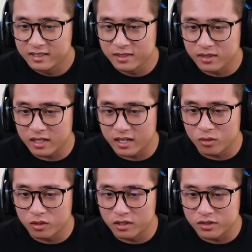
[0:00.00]
Seems like
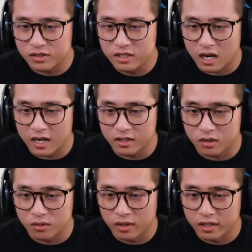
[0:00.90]
everyone else died
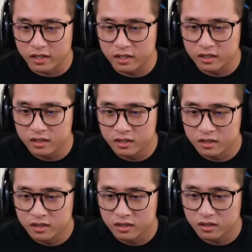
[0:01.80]
already.
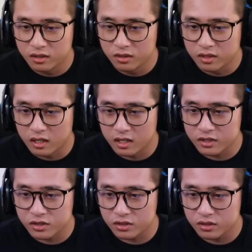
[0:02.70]
Oh
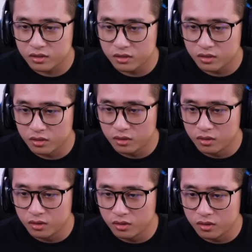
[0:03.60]
gosh.
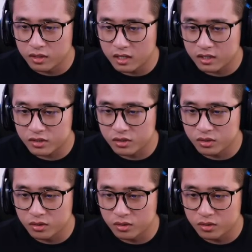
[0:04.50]
Oh gosh.
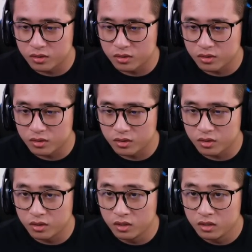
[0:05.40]
Go, go, go, go, go, go,
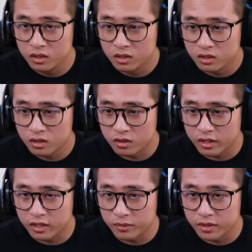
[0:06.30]
go.
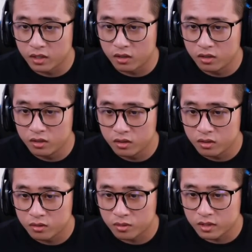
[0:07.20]
Okay, here we go.
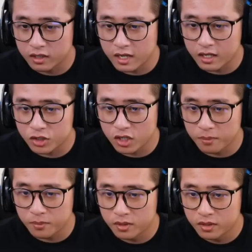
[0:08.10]
We're gonna catch up.